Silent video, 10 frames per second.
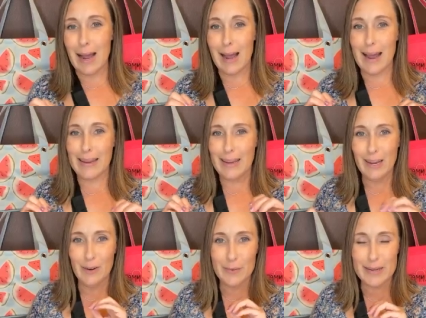I
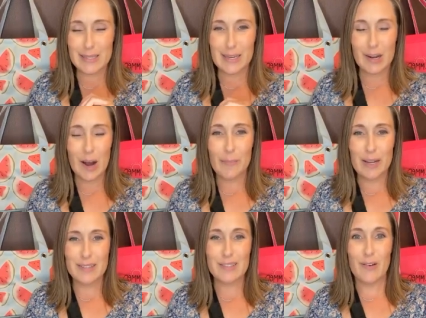can't always see
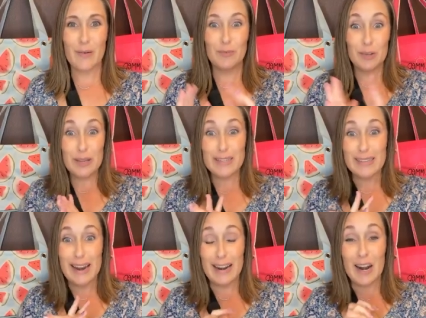comments, so I'm really
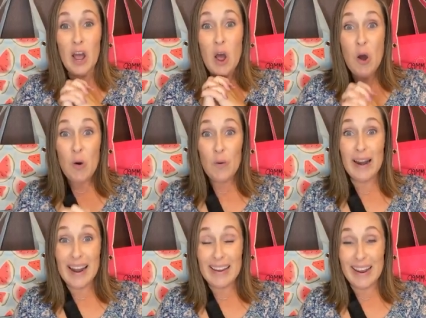excited
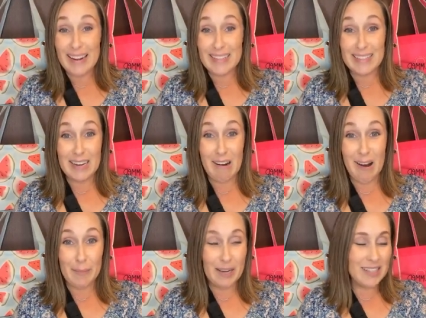when I can see
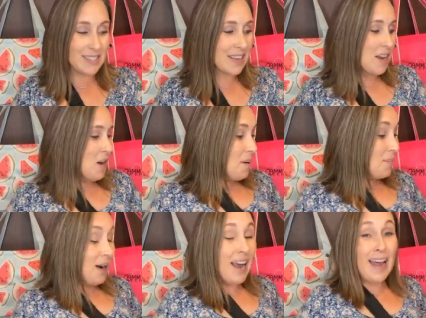comments.
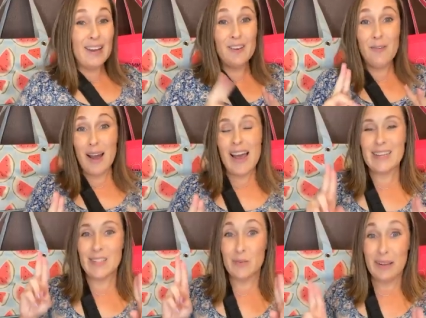But you
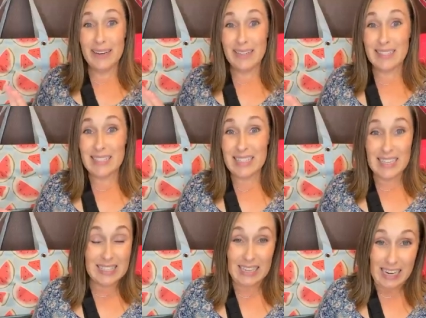guys, so it is the
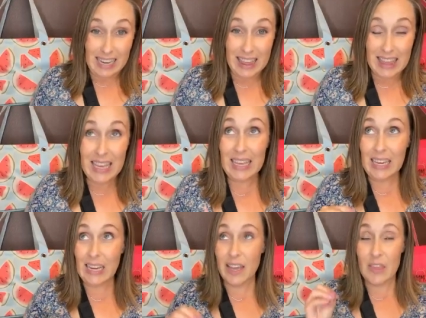16th,
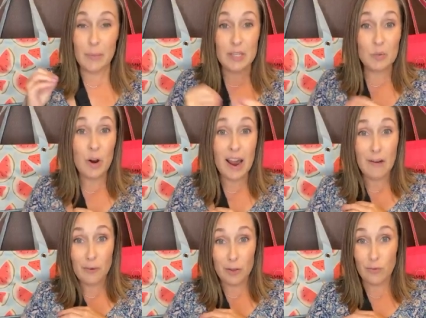and that means we're
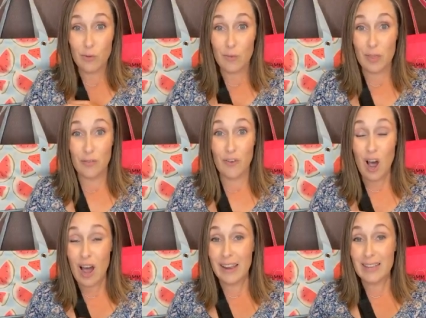halfway through the month
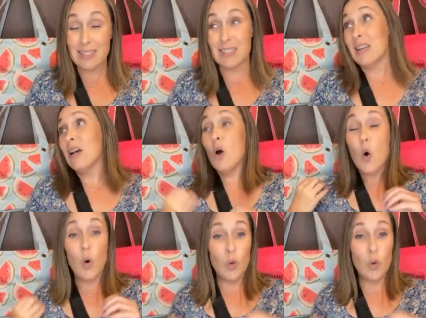of August.